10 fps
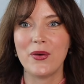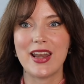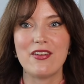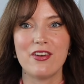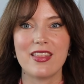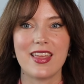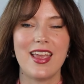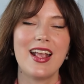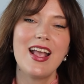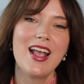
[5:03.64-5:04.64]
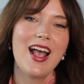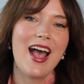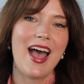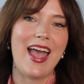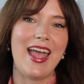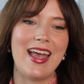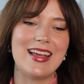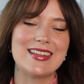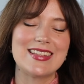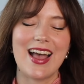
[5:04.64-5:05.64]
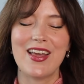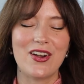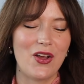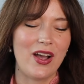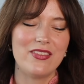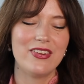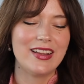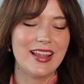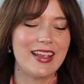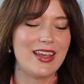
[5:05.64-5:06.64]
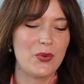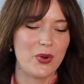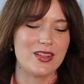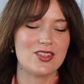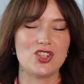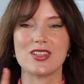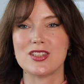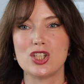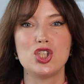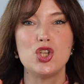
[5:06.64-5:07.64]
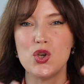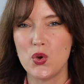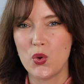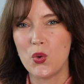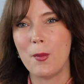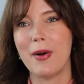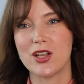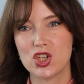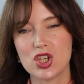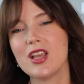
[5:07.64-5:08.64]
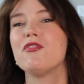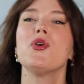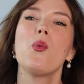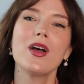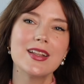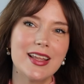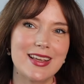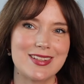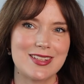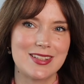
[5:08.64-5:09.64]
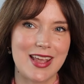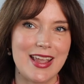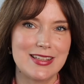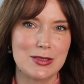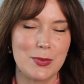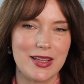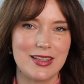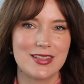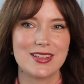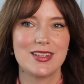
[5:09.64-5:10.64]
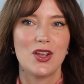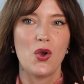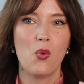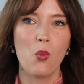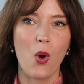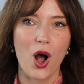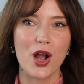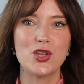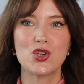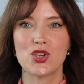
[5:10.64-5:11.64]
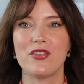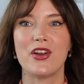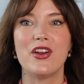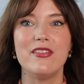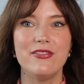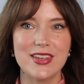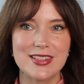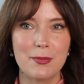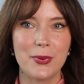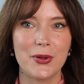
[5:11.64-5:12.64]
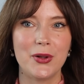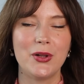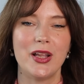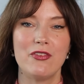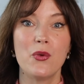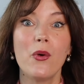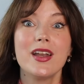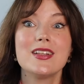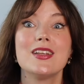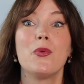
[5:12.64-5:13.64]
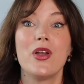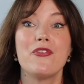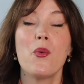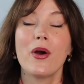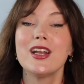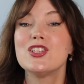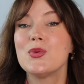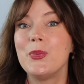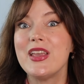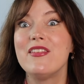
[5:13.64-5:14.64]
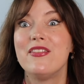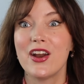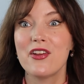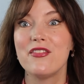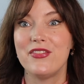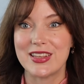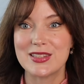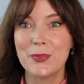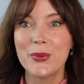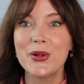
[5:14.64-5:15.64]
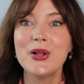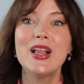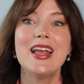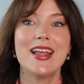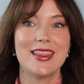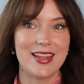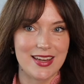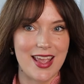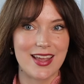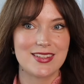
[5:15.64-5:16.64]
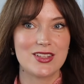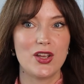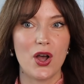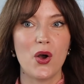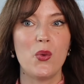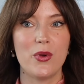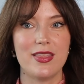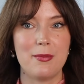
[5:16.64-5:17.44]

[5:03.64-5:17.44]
and everything. And I don't know, I felt like it was just too much. If you want like a statement watch, very visible. If you want it to be very visible, then yes, go with the